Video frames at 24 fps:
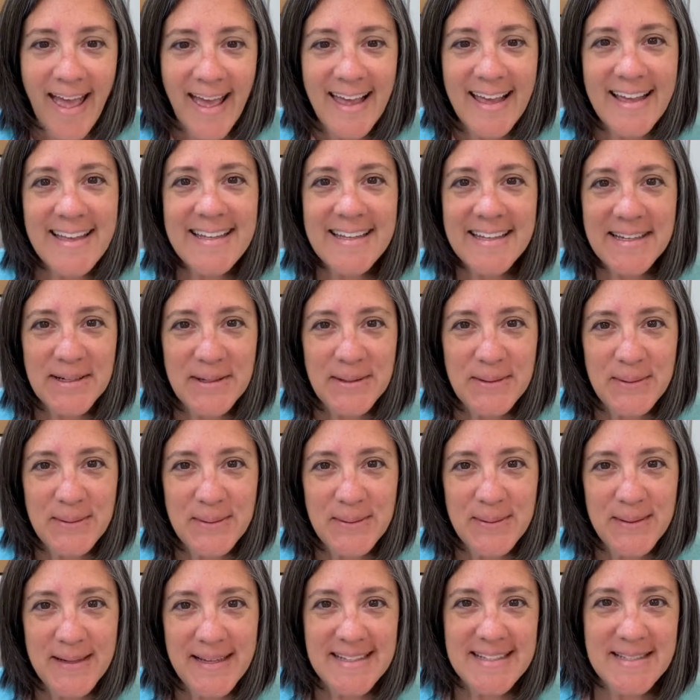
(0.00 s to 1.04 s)

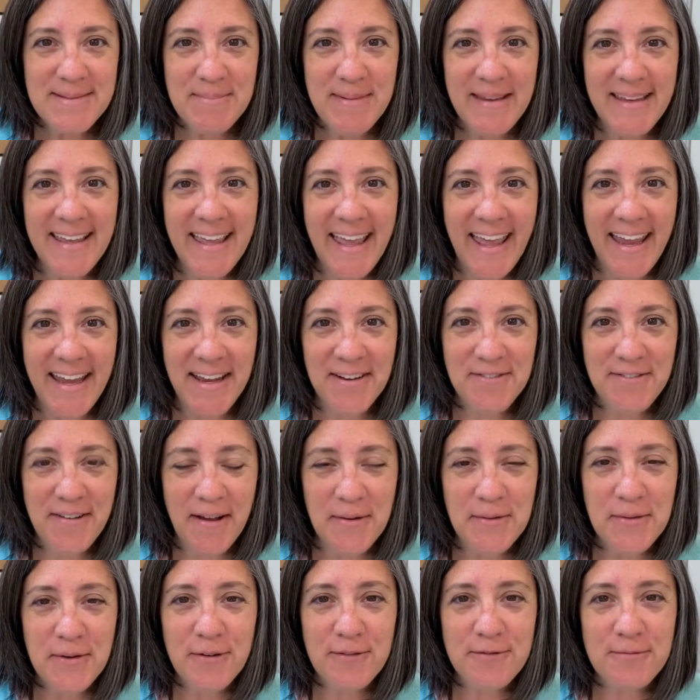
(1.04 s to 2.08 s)
Hello, it's me, Kate,
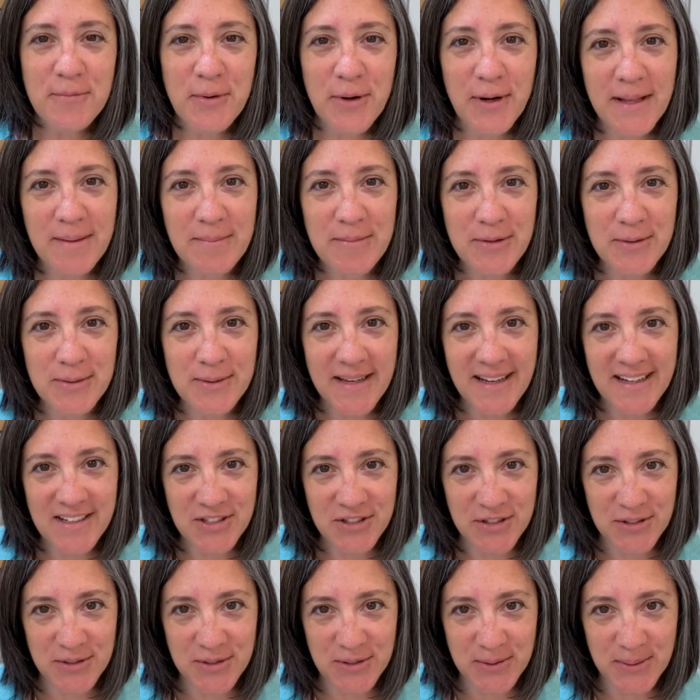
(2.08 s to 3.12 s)
founder of Morning Moon
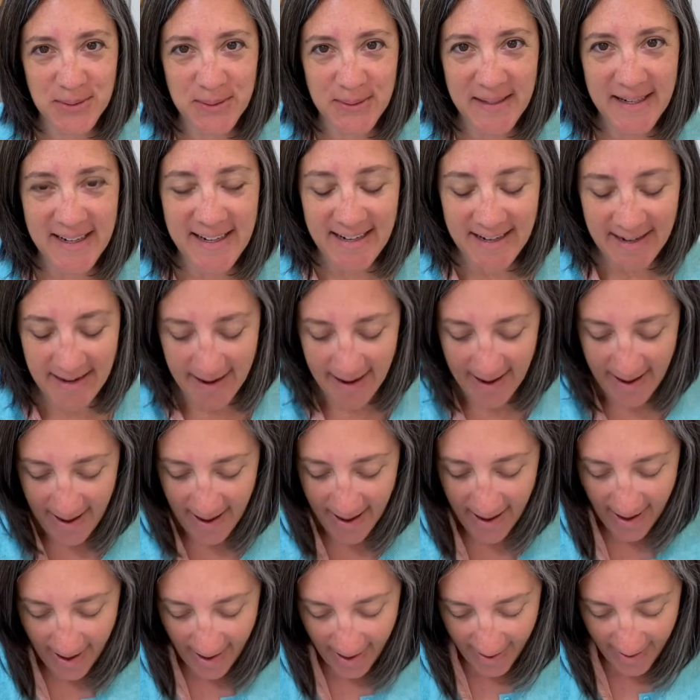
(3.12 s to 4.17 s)
Nature Jewelry.
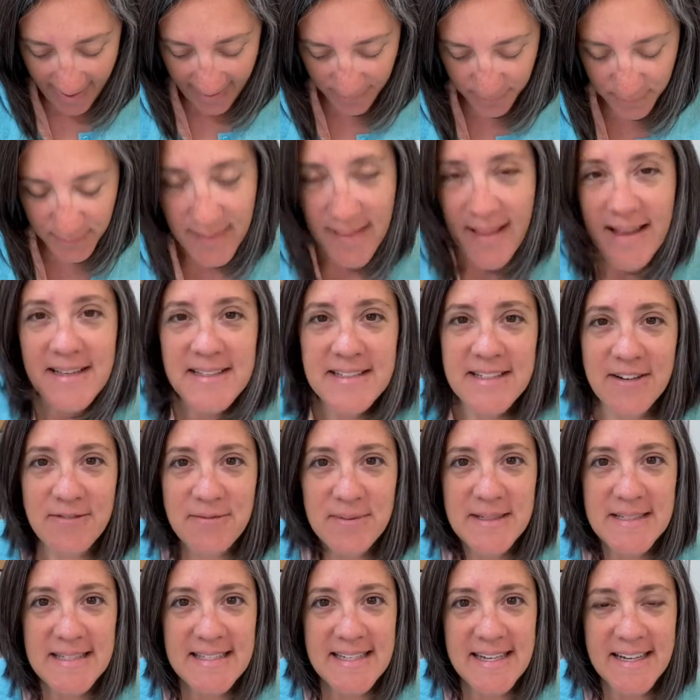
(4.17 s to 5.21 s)
I realized I've
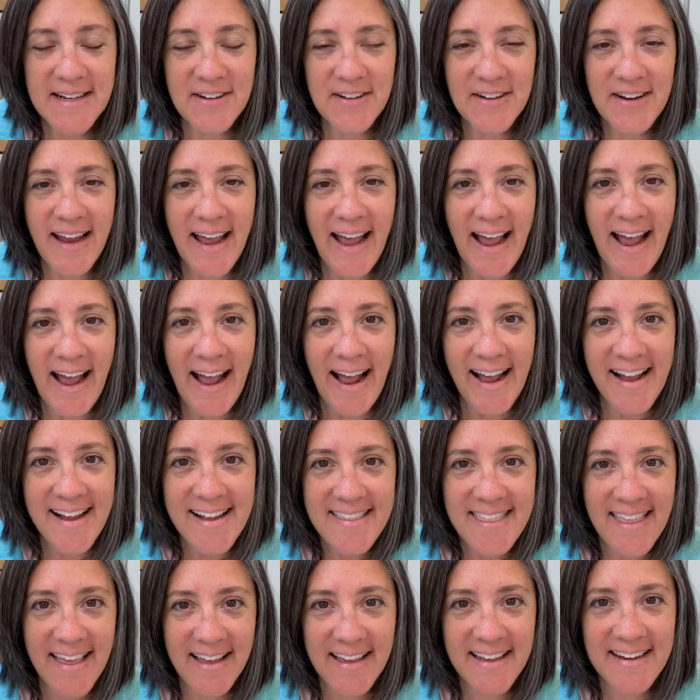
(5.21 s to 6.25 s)
been sitting on a
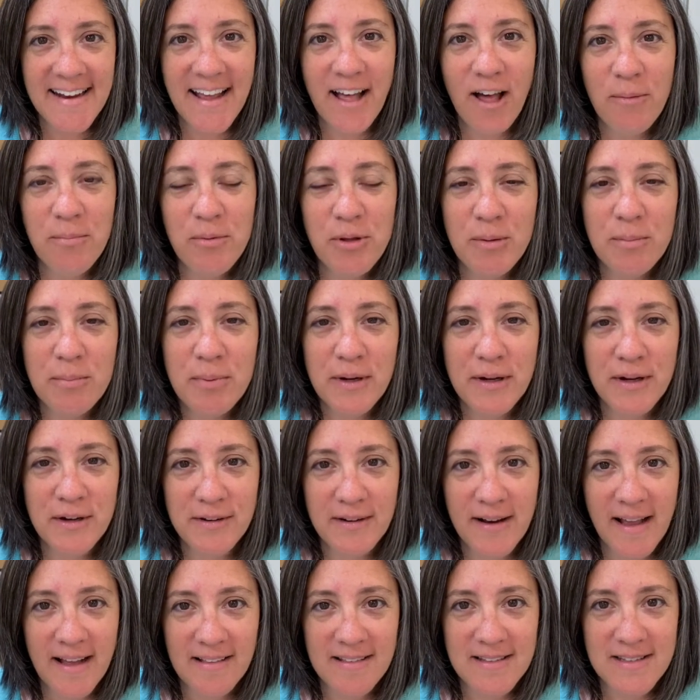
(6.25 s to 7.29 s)
hack that can help you put your
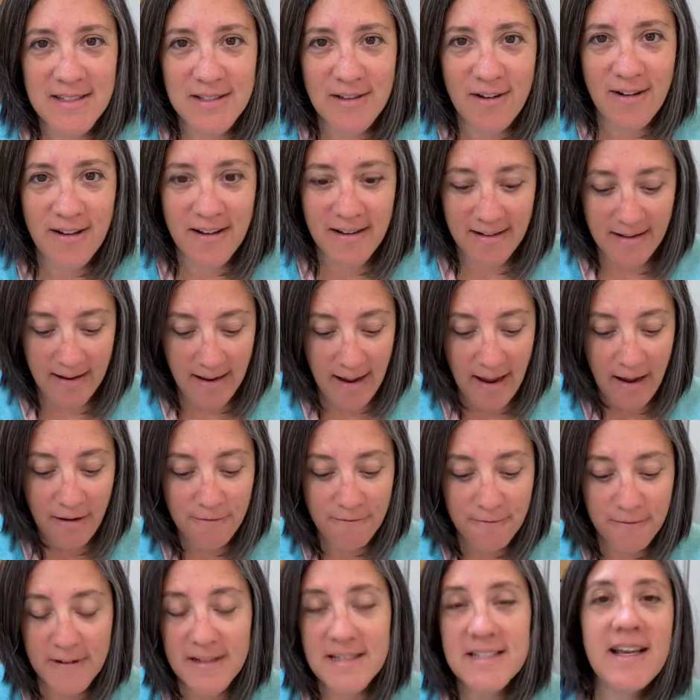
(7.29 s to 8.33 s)
necklace on
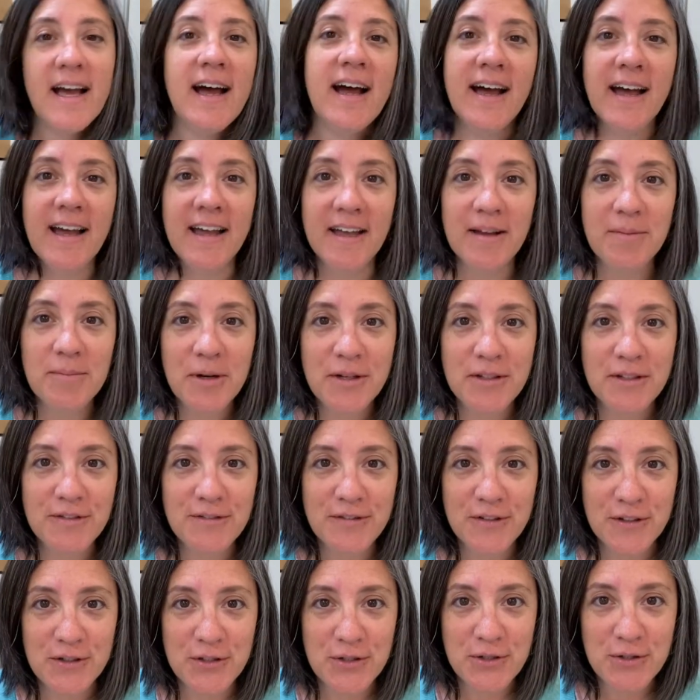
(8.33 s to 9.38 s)
every time on the
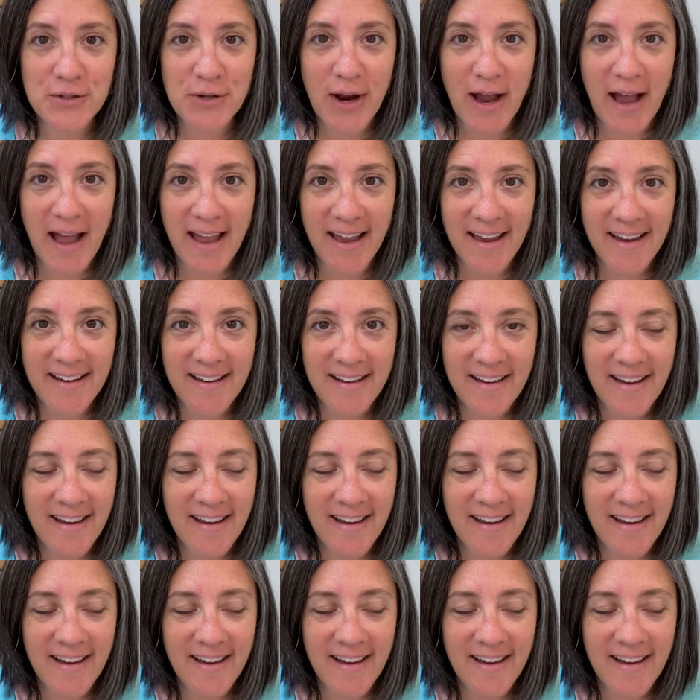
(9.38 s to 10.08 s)
first try,